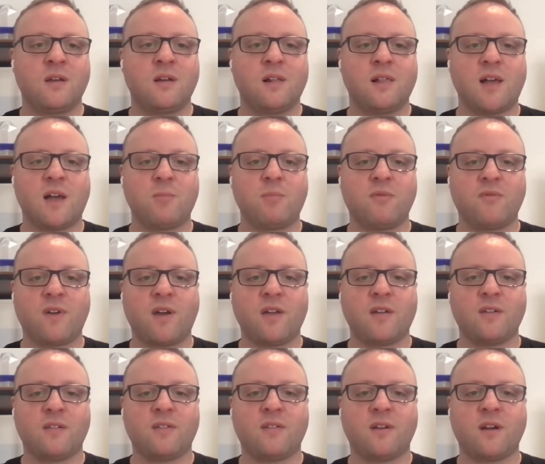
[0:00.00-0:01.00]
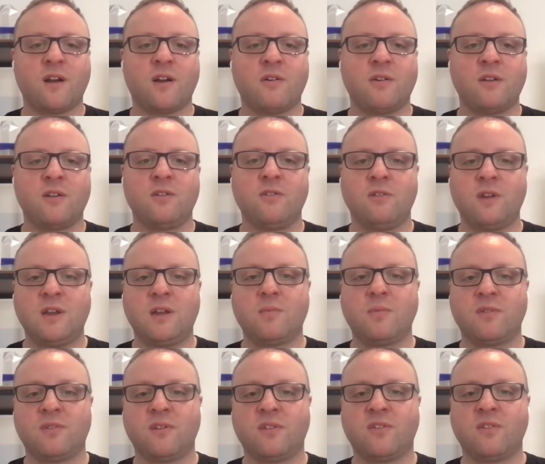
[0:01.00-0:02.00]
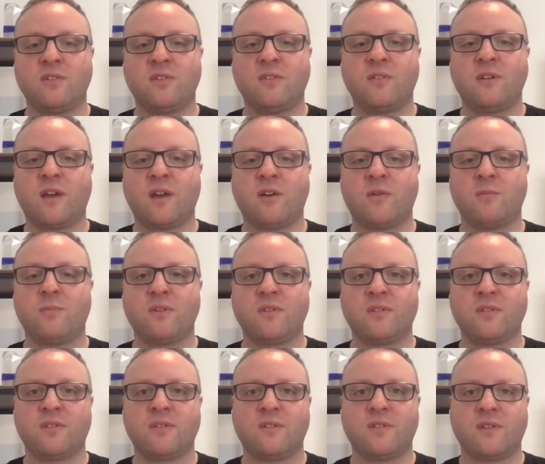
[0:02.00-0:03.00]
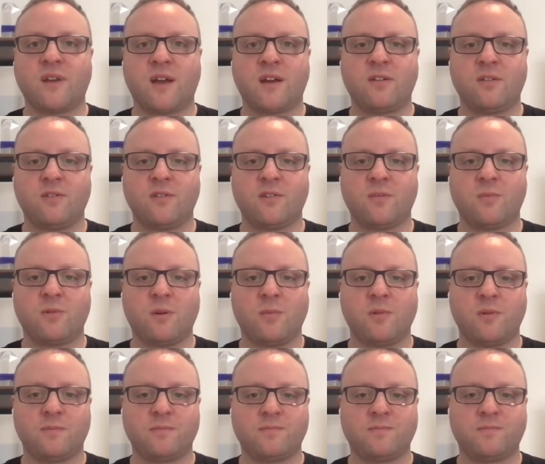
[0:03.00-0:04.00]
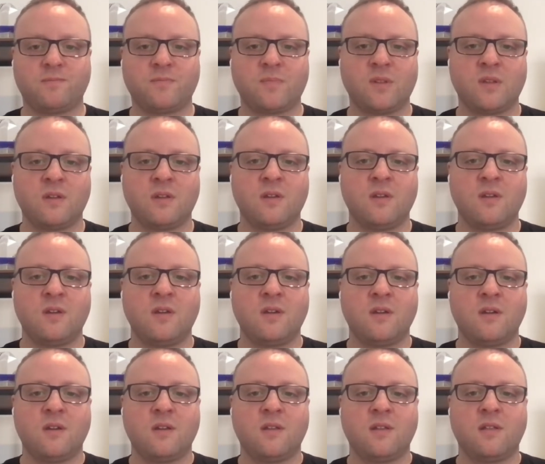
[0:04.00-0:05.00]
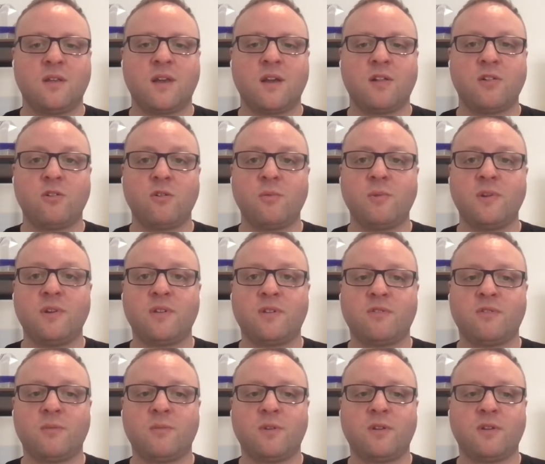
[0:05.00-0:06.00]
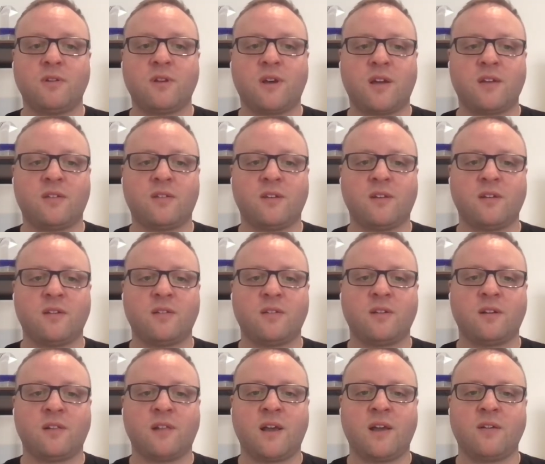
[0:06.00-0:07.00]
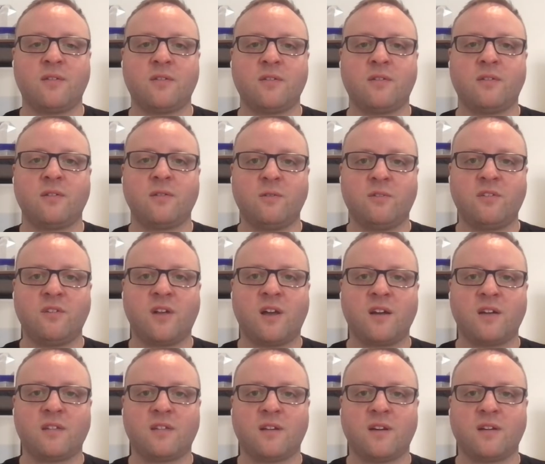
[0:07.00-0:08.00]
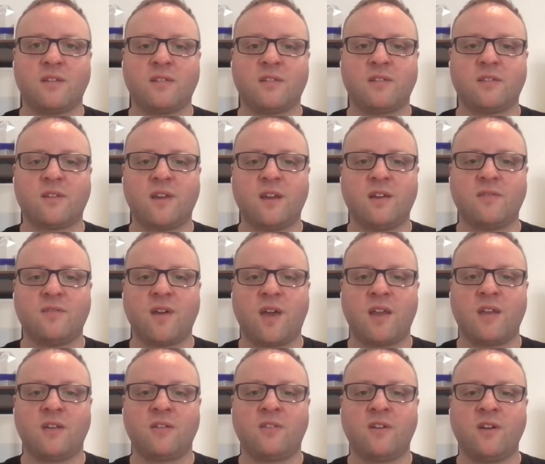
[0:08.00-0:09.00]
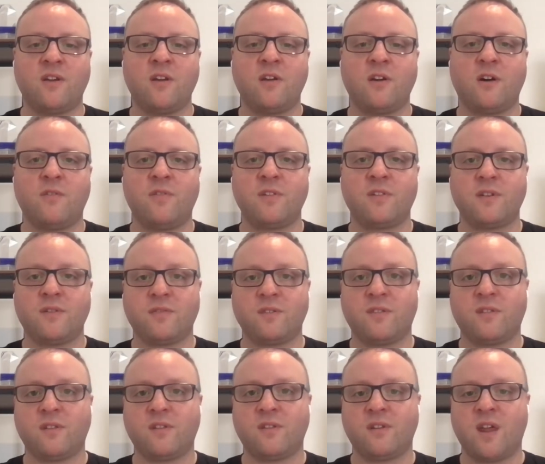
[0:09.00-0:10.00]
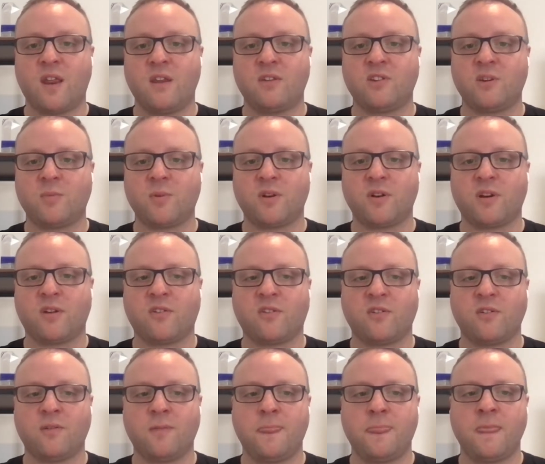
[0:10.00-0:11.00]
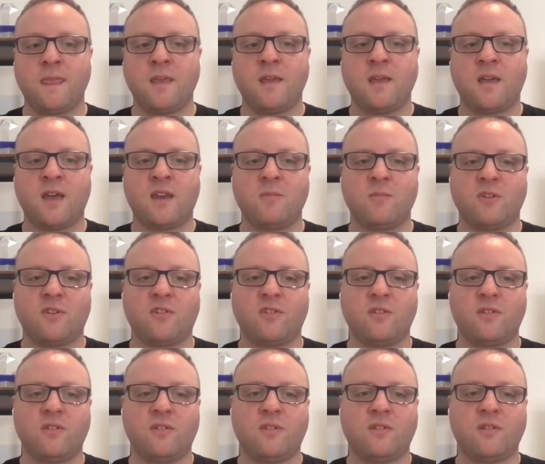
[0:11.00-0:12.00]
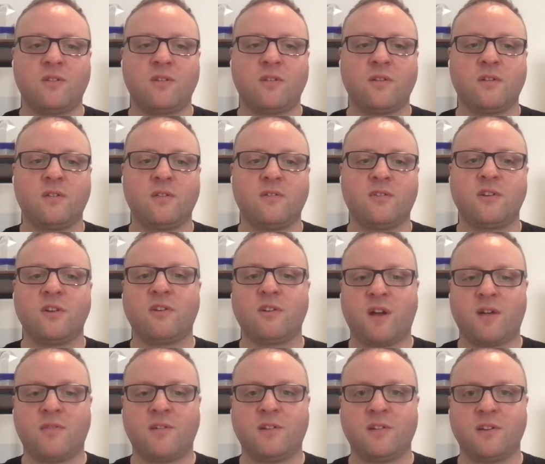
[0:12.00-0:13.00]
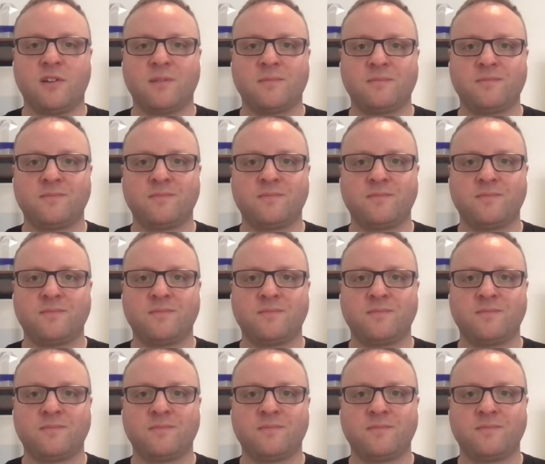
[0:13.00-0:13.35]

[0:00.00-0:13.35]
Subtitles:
Cloud providers are in a unique position to help businesses tackle this problem. Their globally distributed data centers allow solution architects to take advantage of the differences in energy production and emissions geographically.